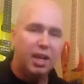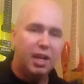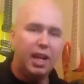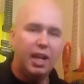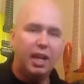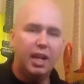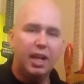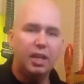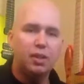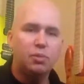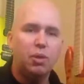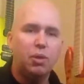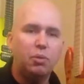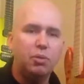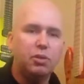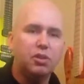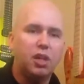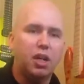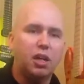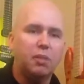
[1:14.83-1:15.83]
And what
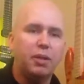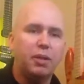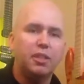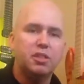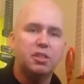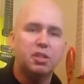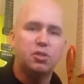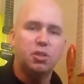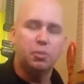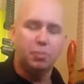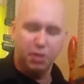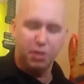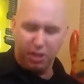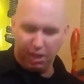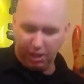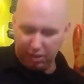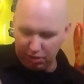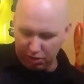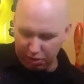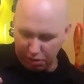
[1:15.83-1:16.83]
we'll talk about is the triple
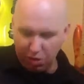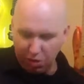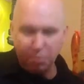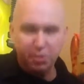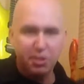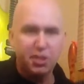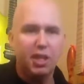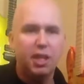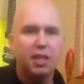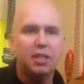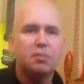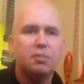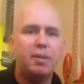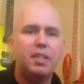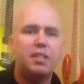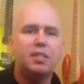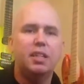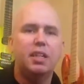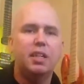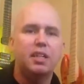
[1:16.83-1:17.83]
shot. So the triple shot is
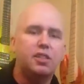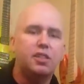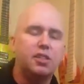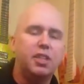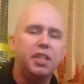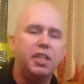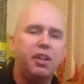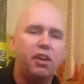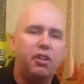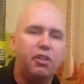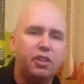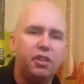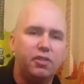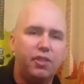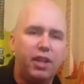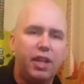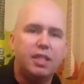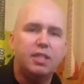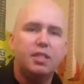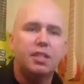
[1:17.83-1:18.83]
basically a $30
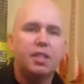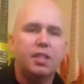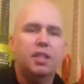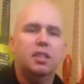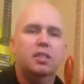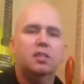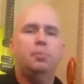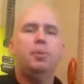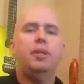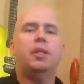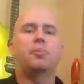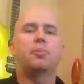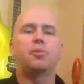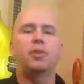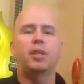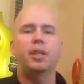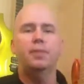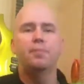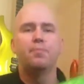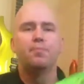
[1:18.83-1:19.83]
device. It's a pickup
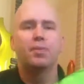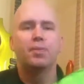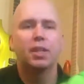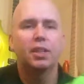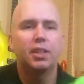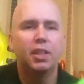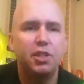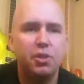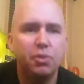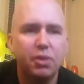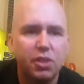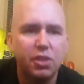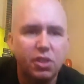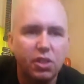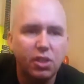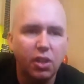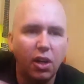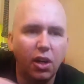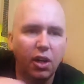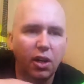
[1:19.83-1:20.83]
ring that you
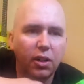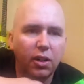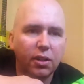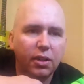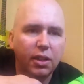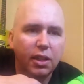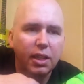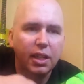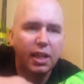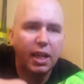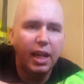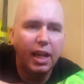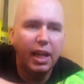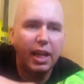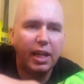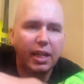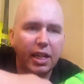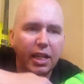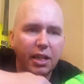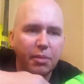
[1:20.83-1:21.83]
install,
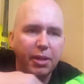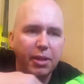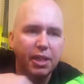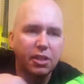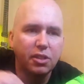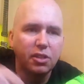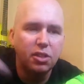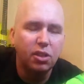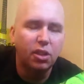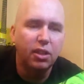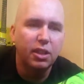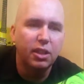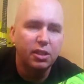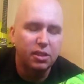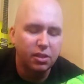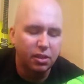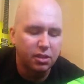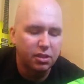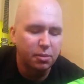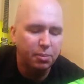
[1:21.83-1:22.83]
and anybody can install it as
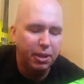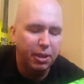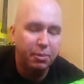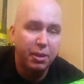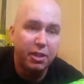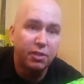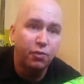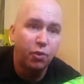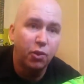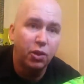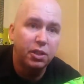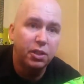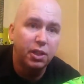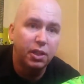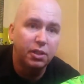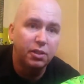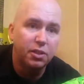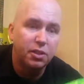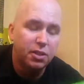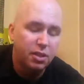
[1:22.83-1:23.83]
long as the pickup has four
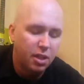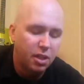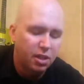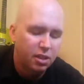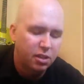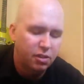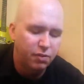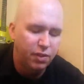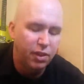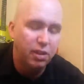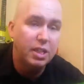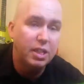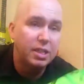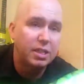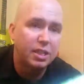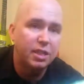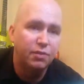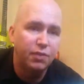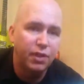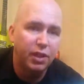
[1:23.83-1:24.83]
conductors. It's very
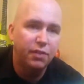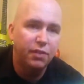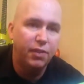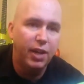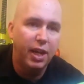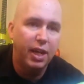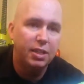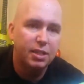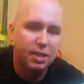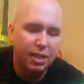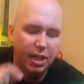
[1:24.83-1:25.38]
easy and very fast.